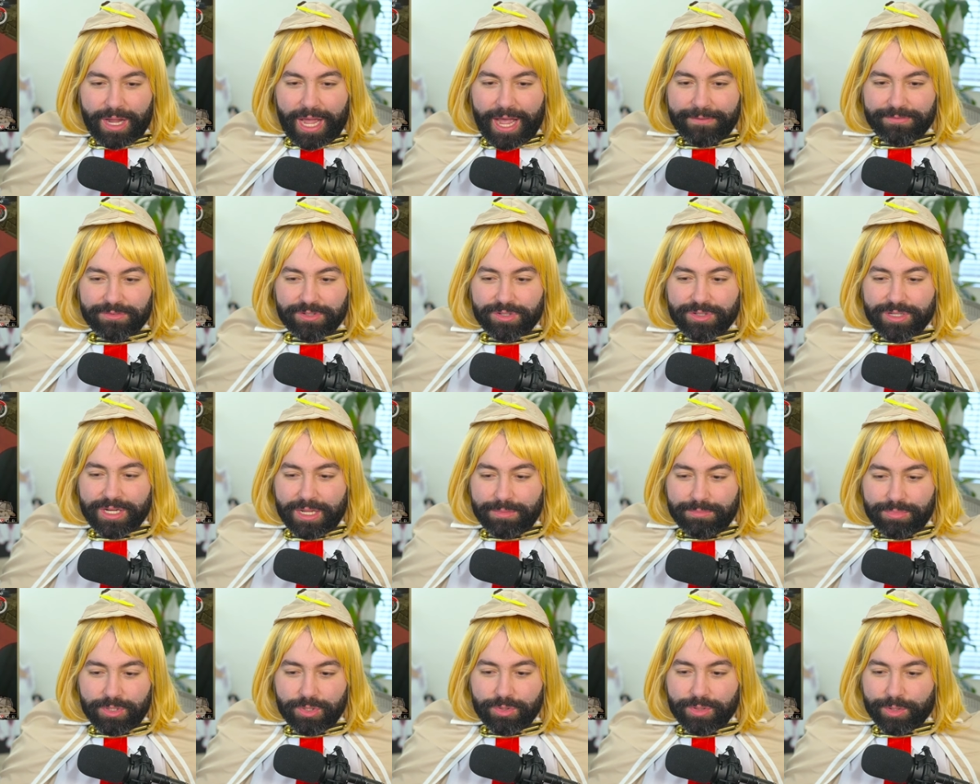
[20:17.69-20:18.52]
after
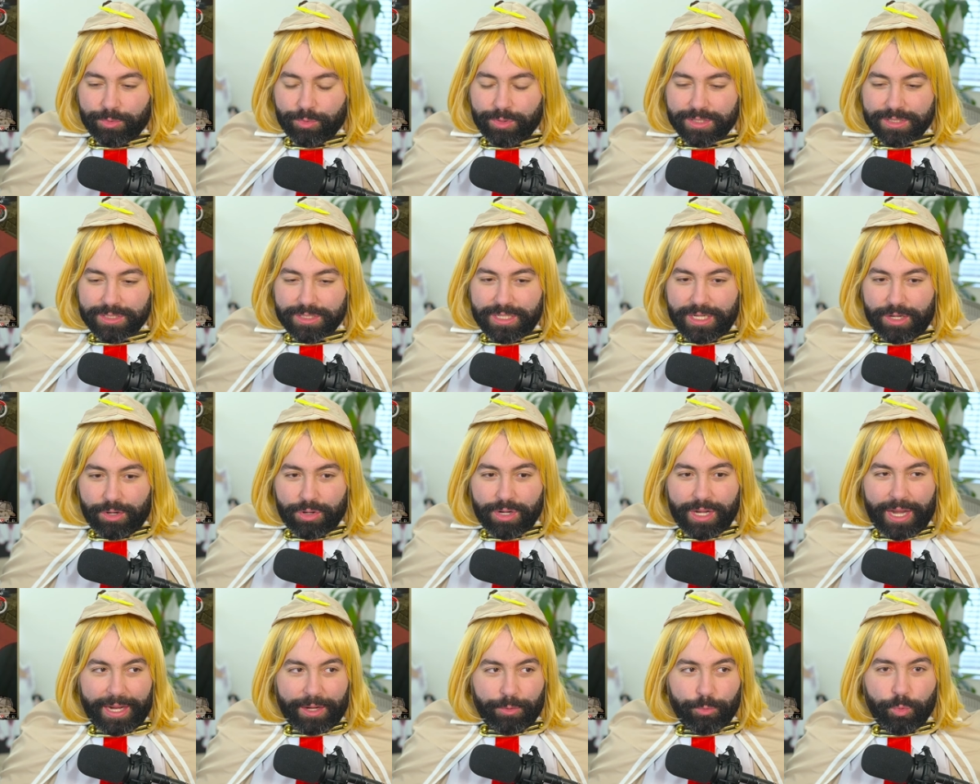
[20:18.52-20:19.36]
debuting, wasn't it?
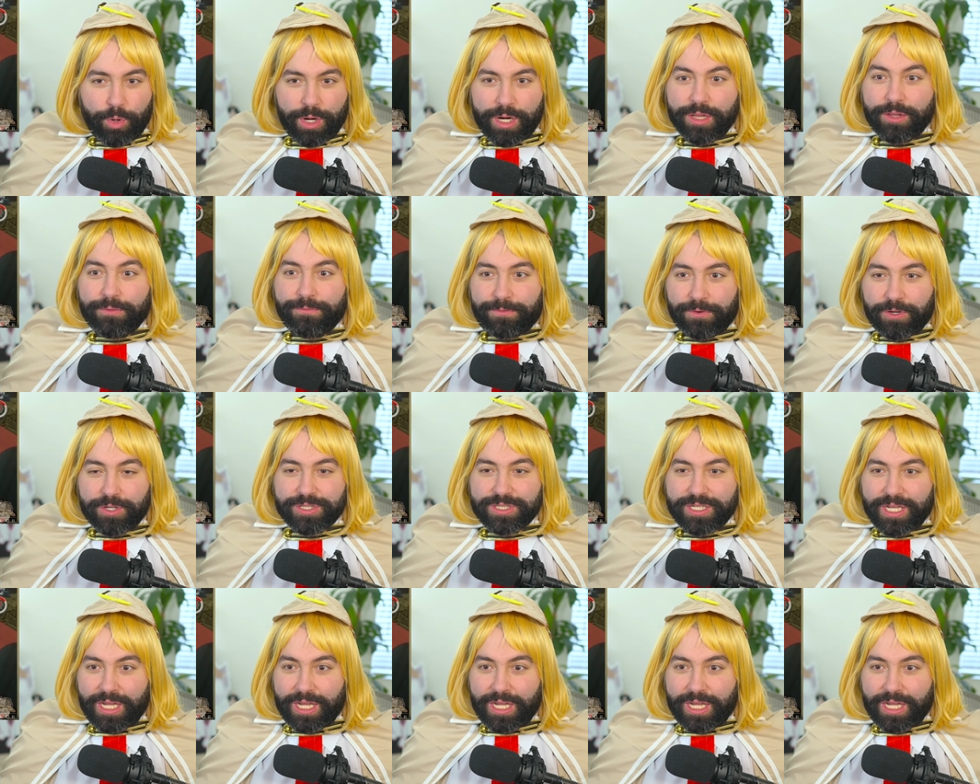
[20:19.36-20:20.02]
Or like one of the first